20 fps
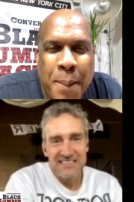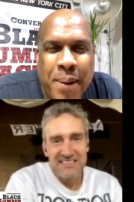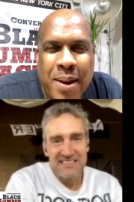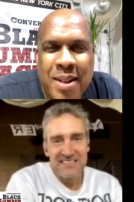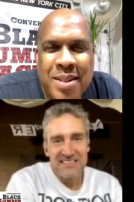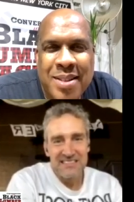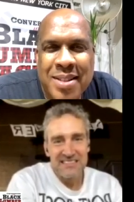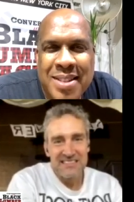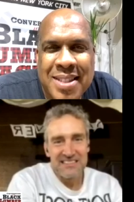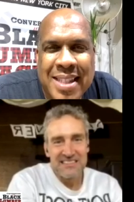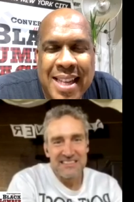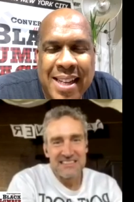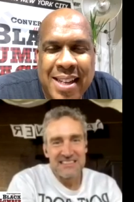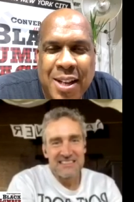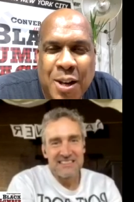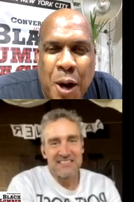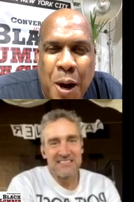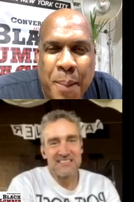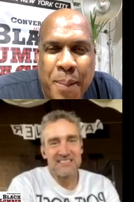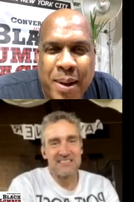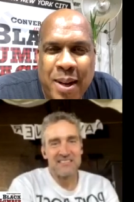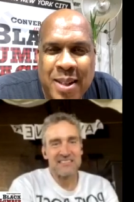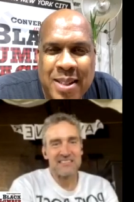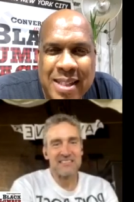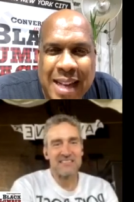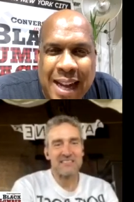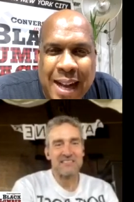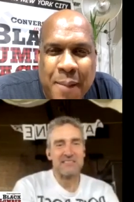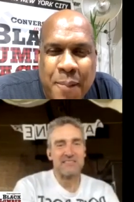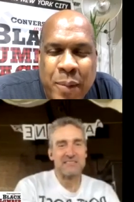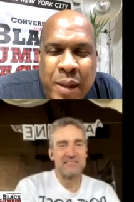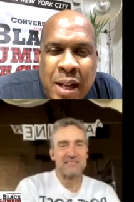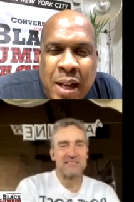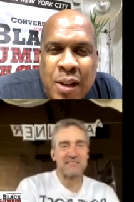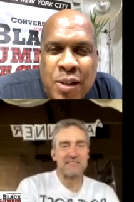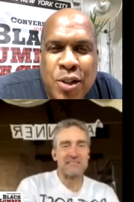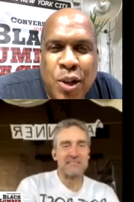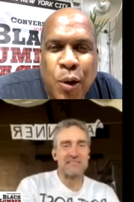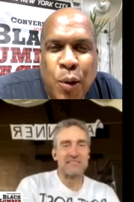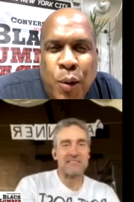Speaker 1: and just getting a carpenter job.
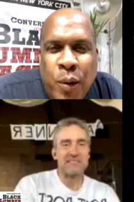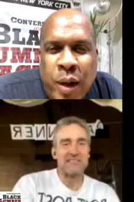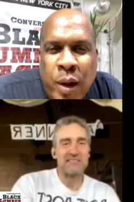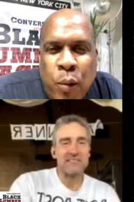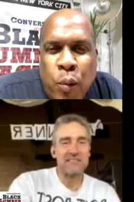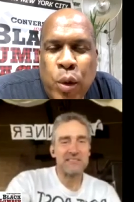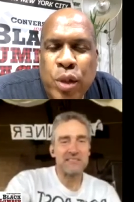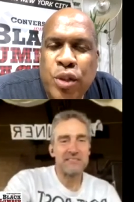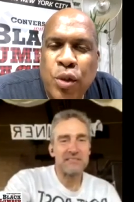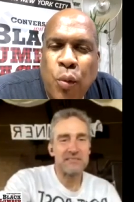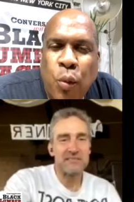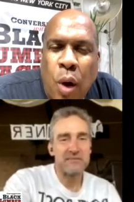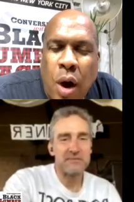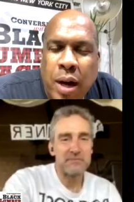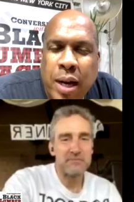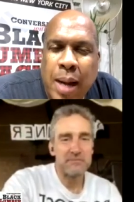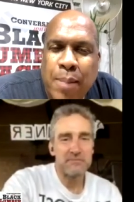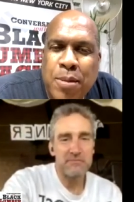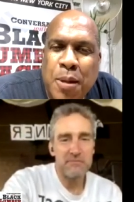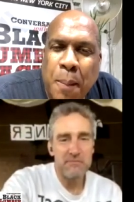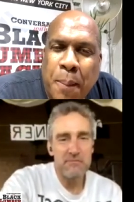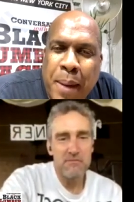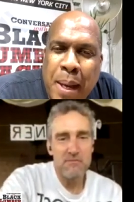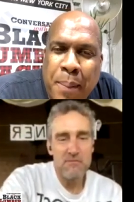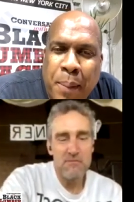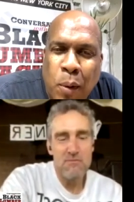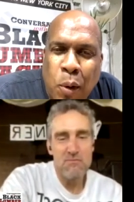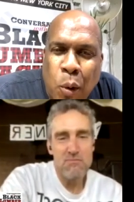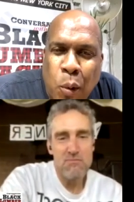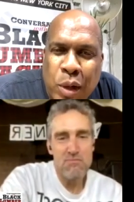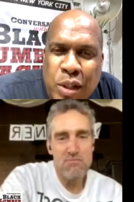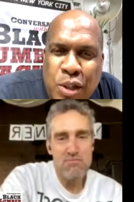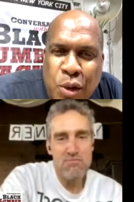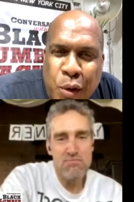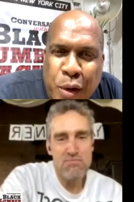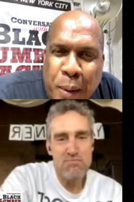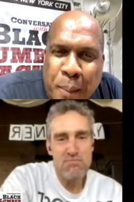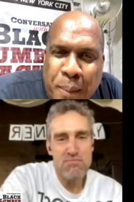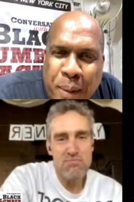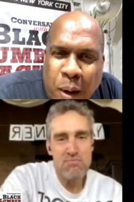So would you walk up to people who were doing a,
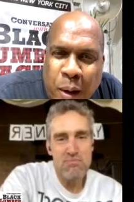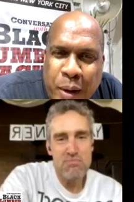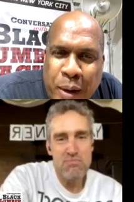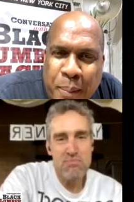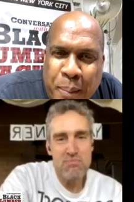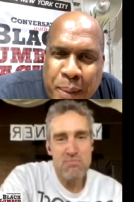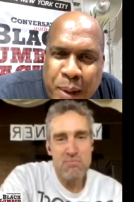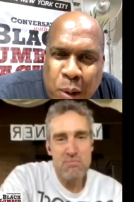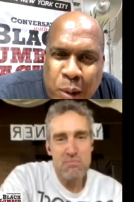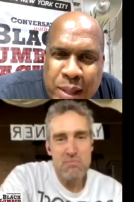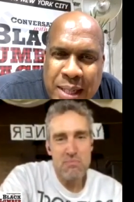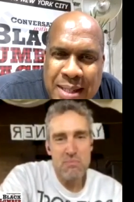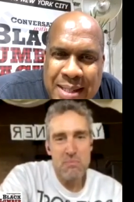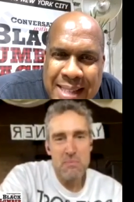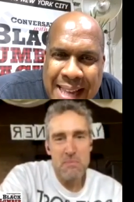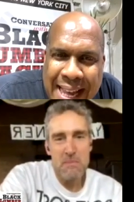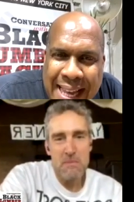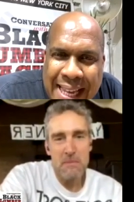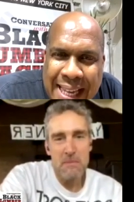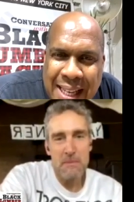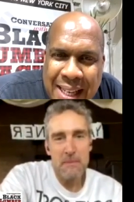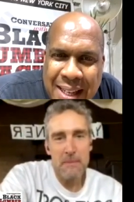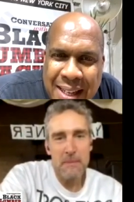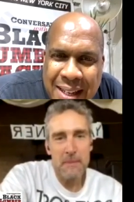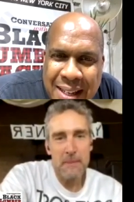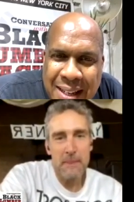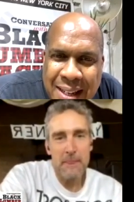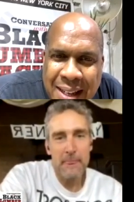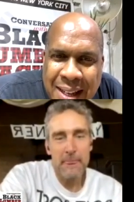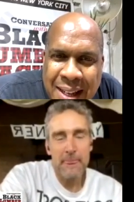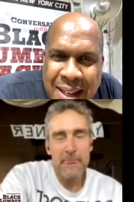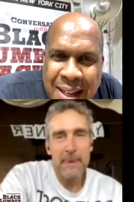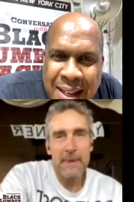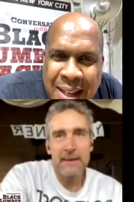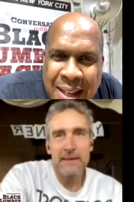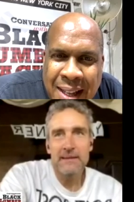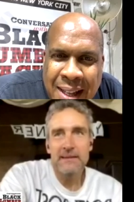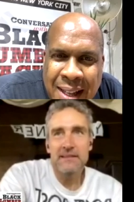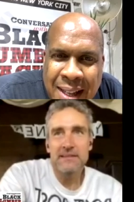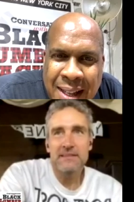on a building site
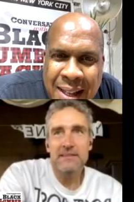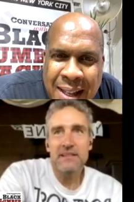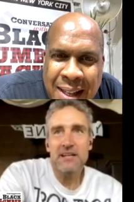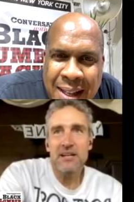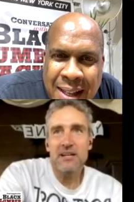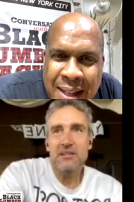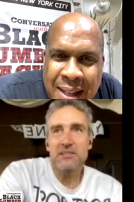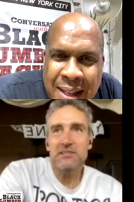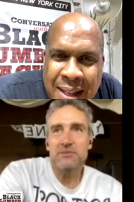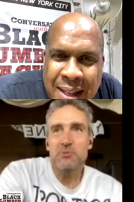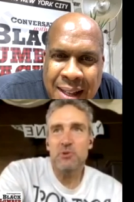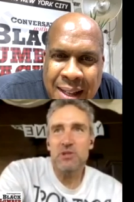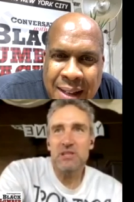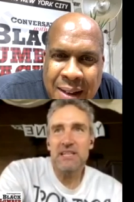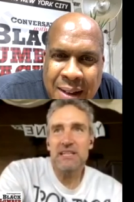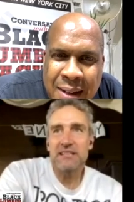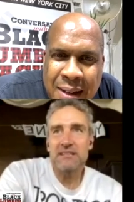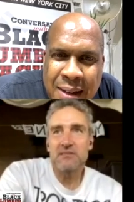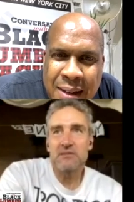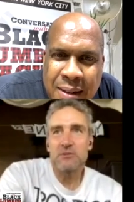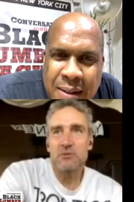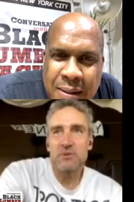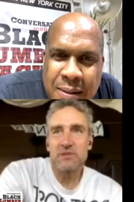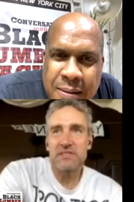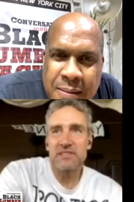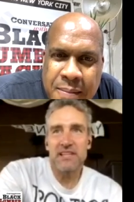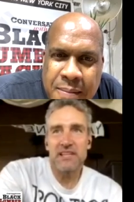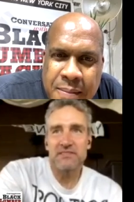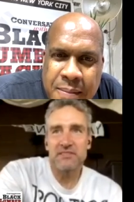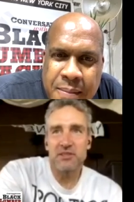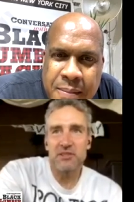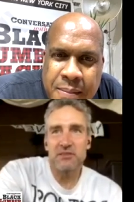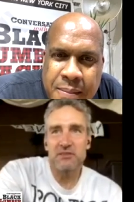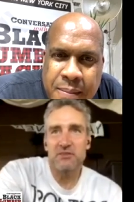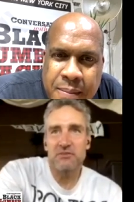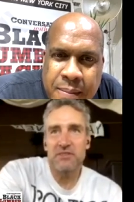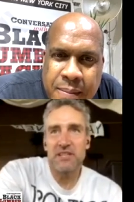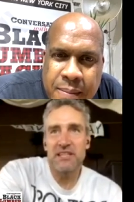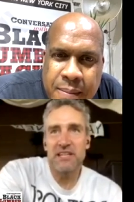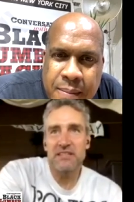
Speaker 2: no, it's more like Mauricio has a good
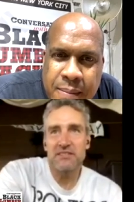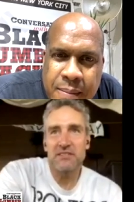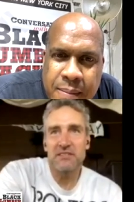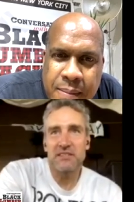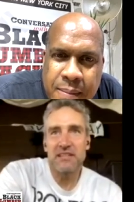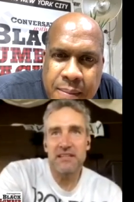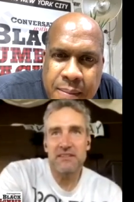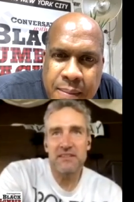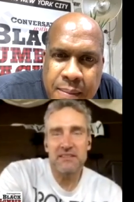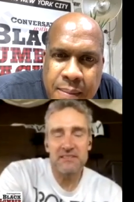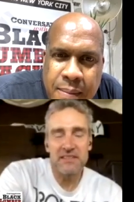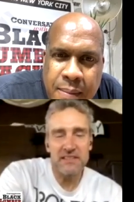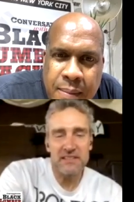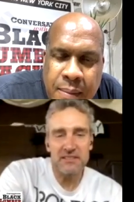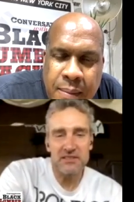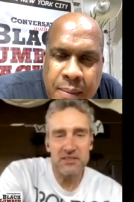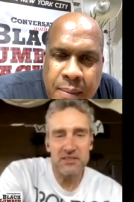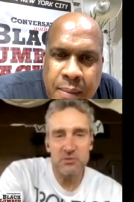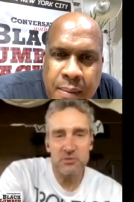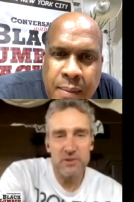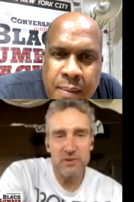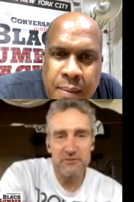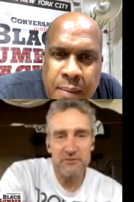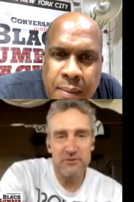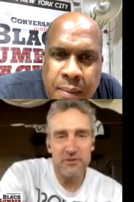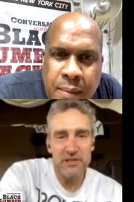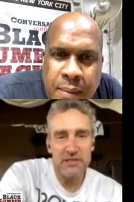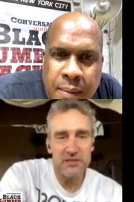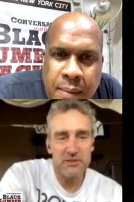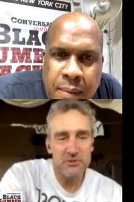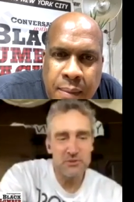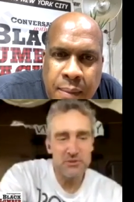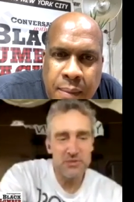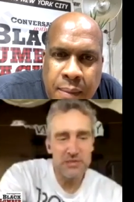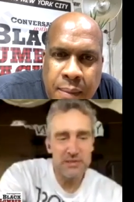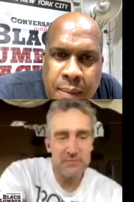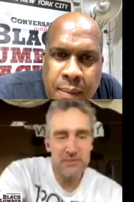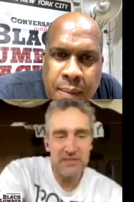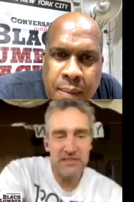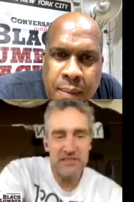connection. I think I talked to one friend who sent
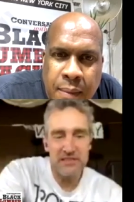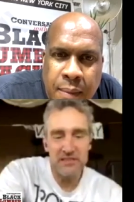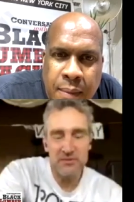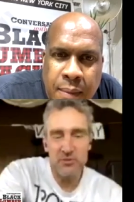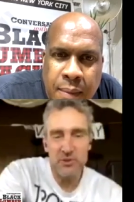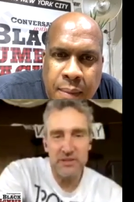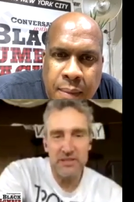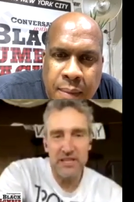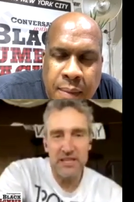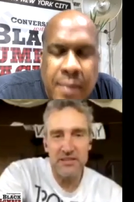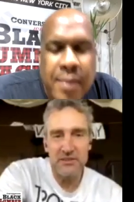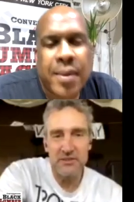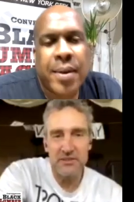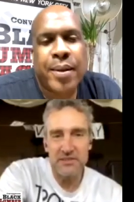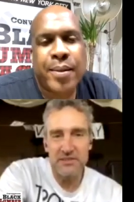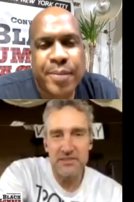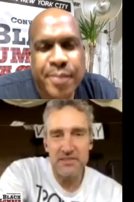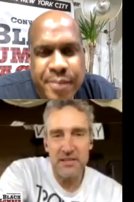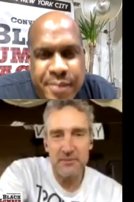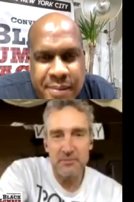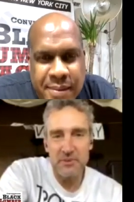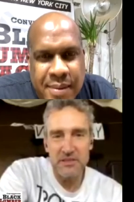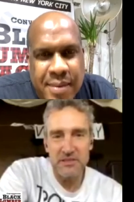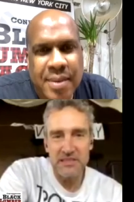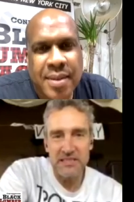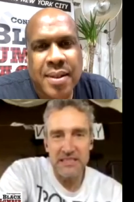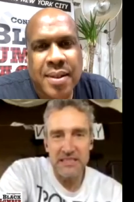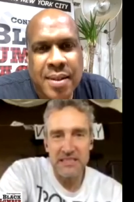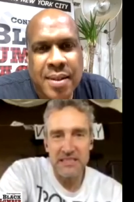me to this one guy who did set building,